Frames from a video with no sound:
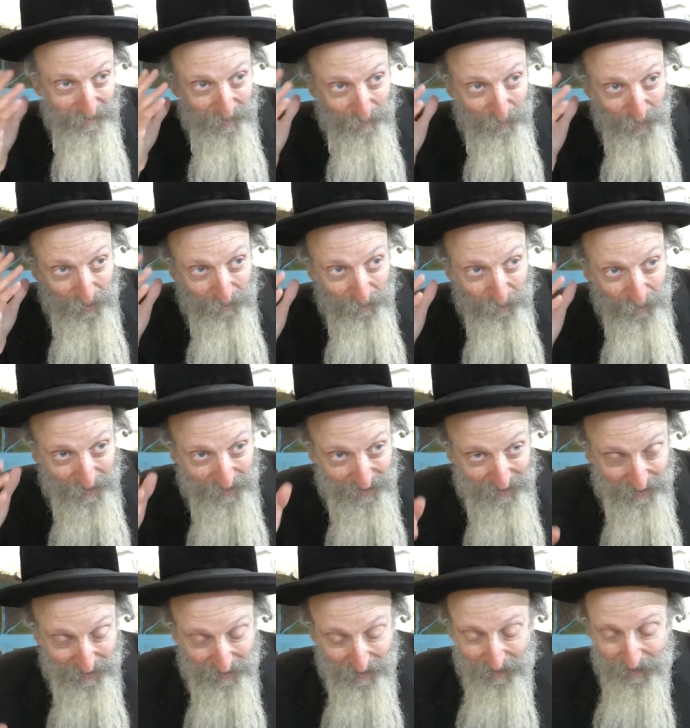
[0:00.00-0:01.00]
a brain for
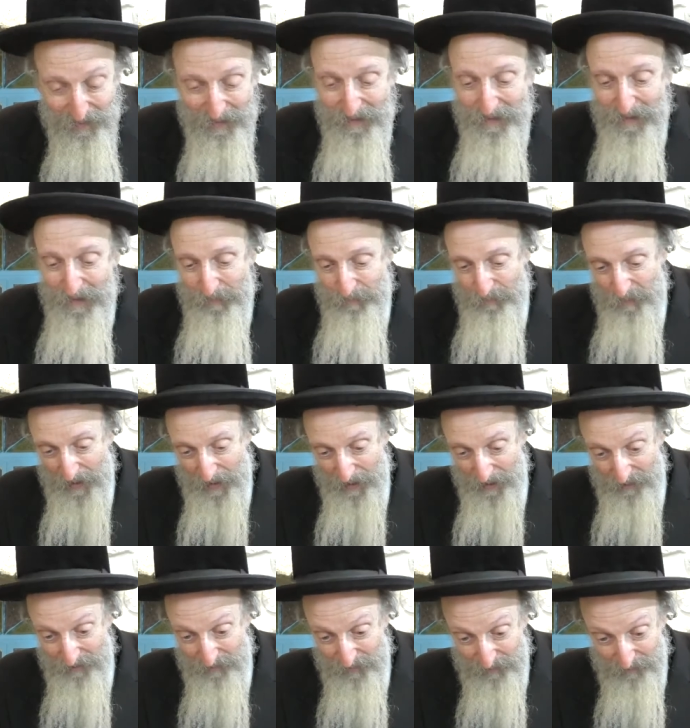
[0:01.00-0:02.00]
this.
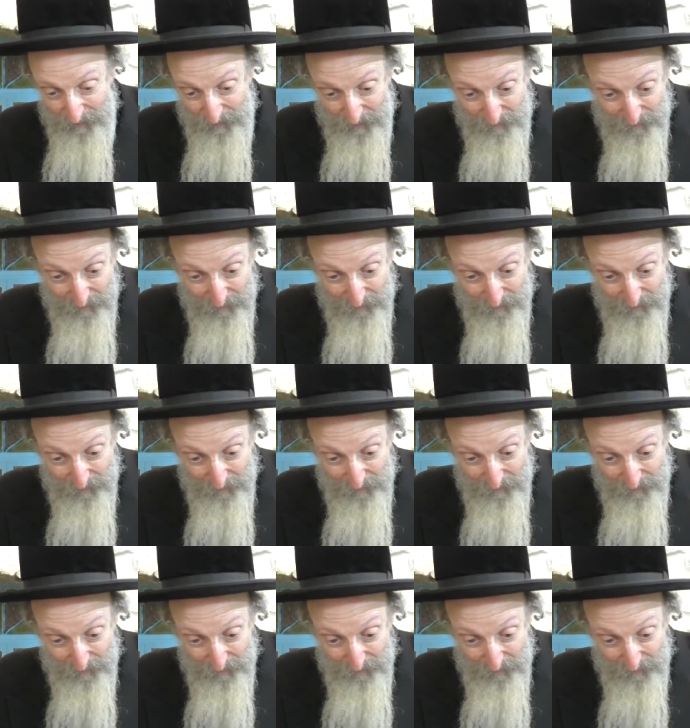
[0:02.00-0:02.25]
And